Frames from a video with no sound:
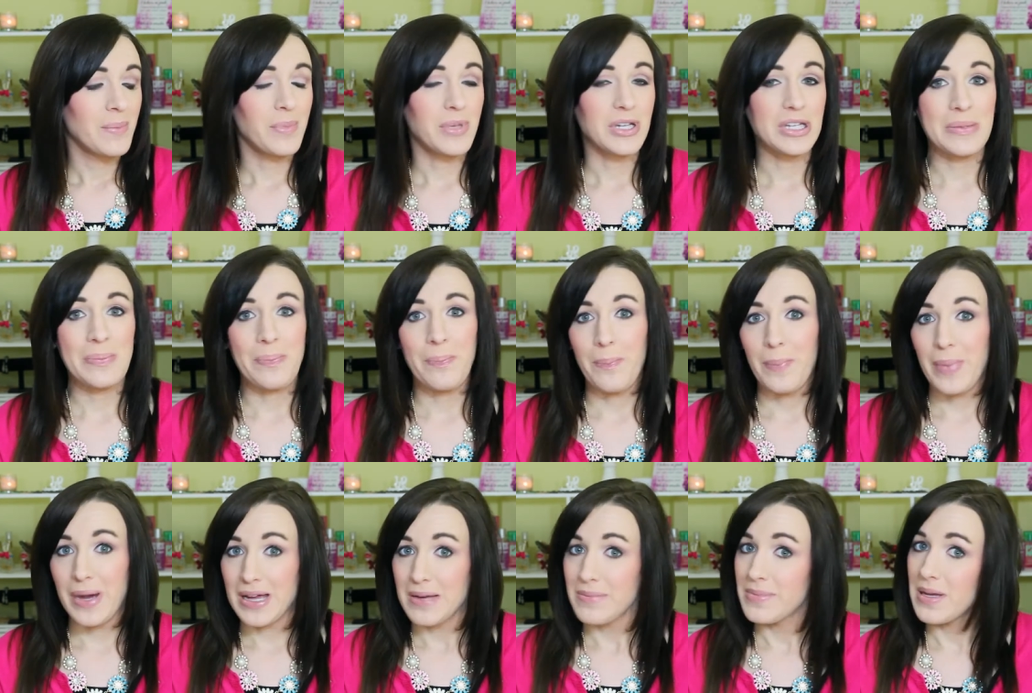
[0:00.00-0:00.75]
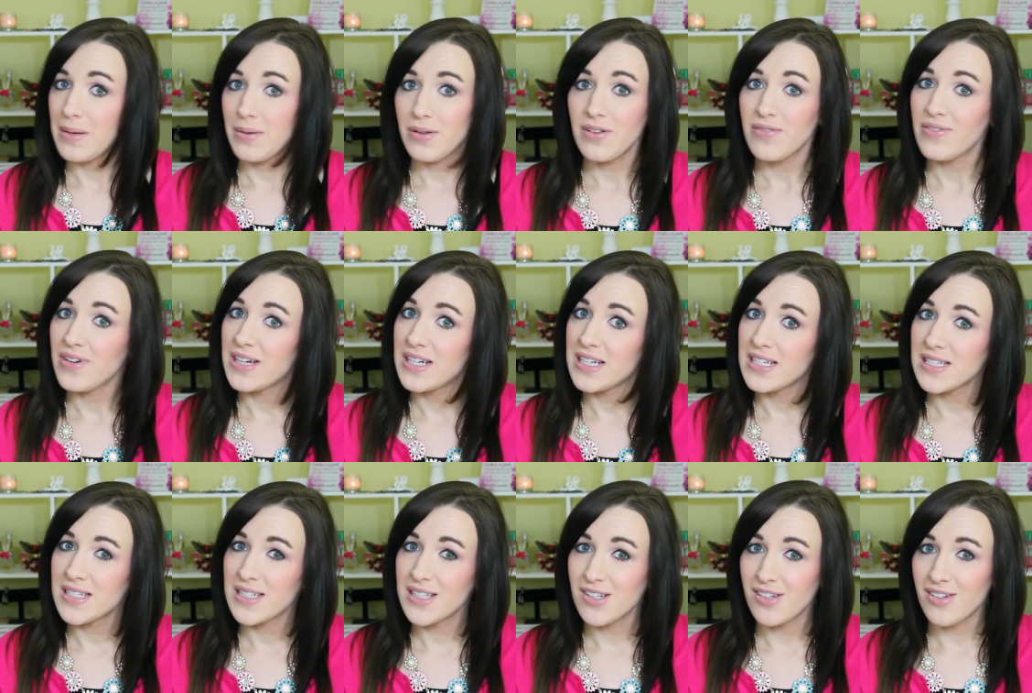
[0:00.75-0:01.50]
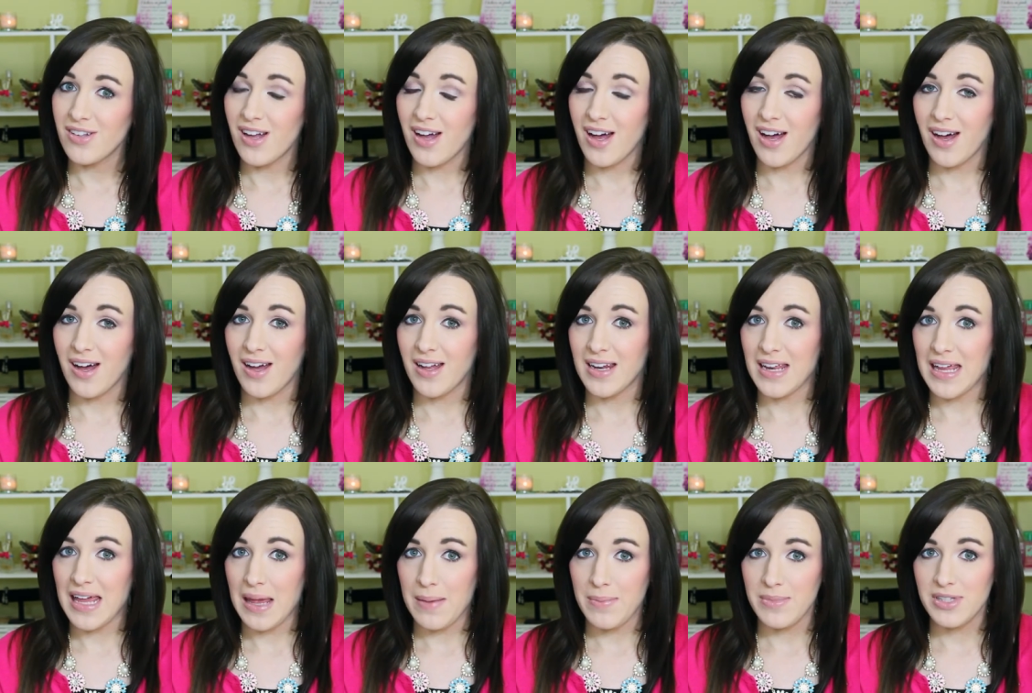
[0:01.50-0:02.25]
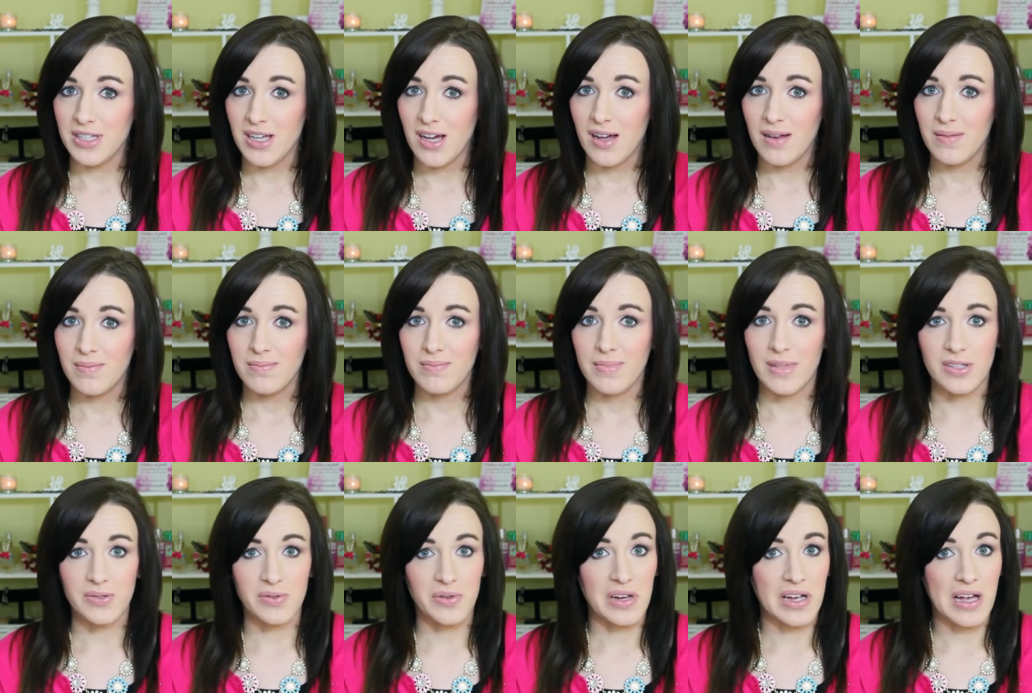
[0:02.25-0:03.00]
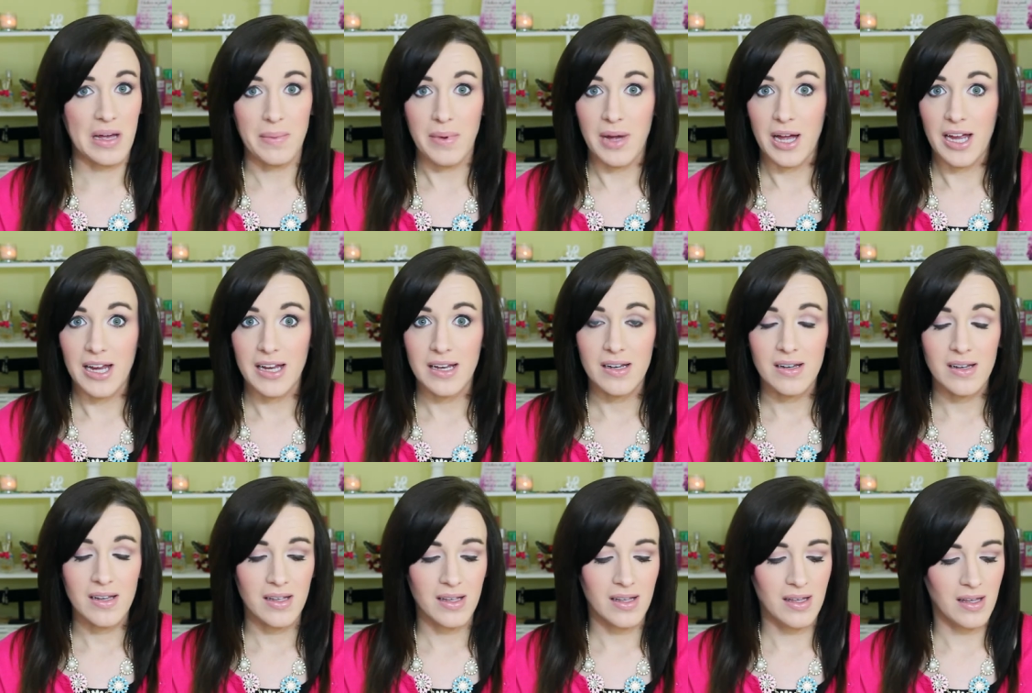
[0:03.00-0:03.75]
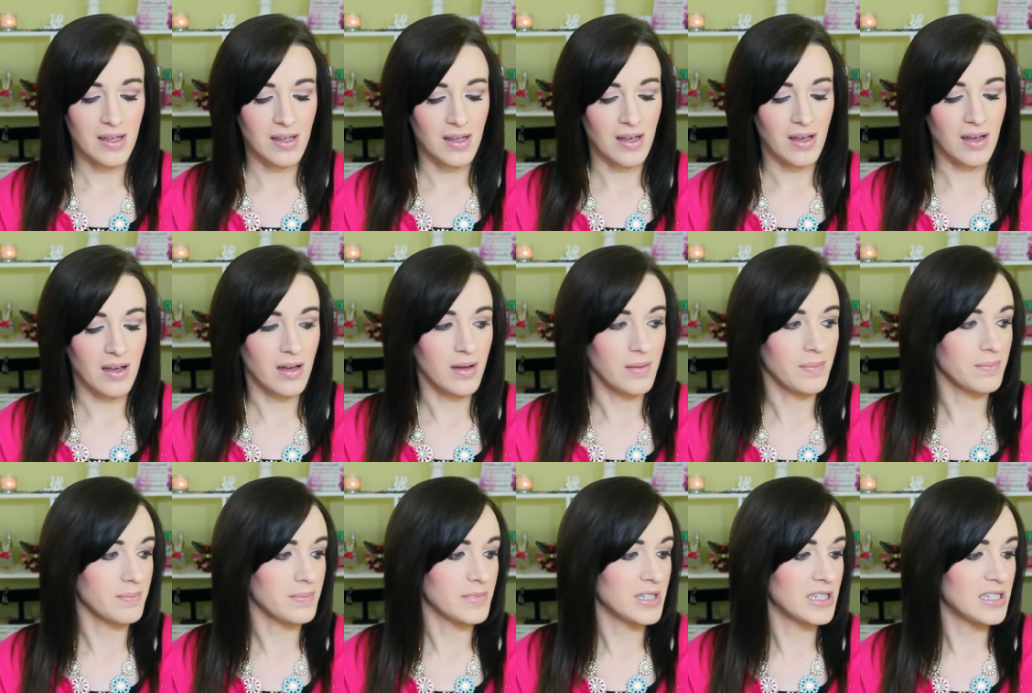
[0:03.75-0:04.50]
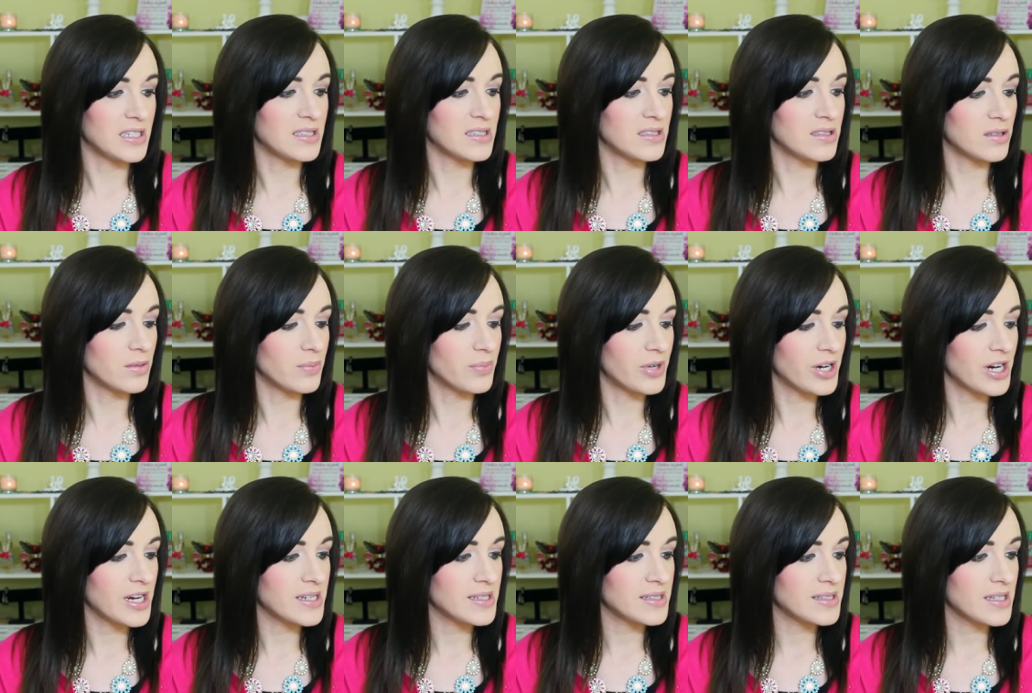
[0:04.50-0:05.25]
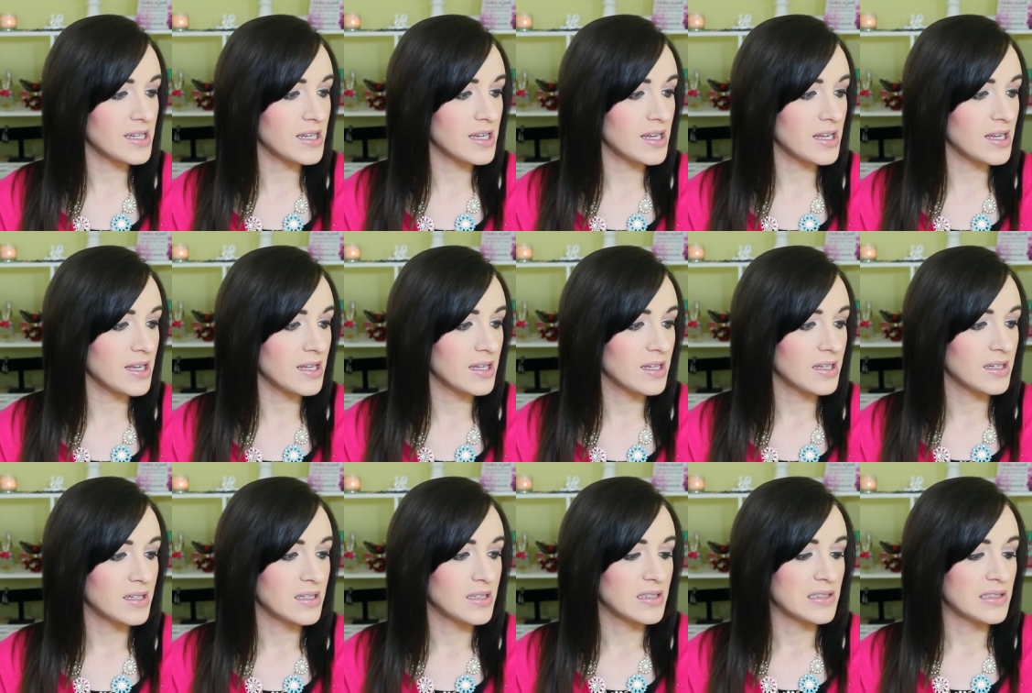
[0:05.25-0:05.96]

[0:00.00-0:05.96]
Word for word: but you might be able to find it still on Amazon. That's where I got mine. Um, it is a little pricey.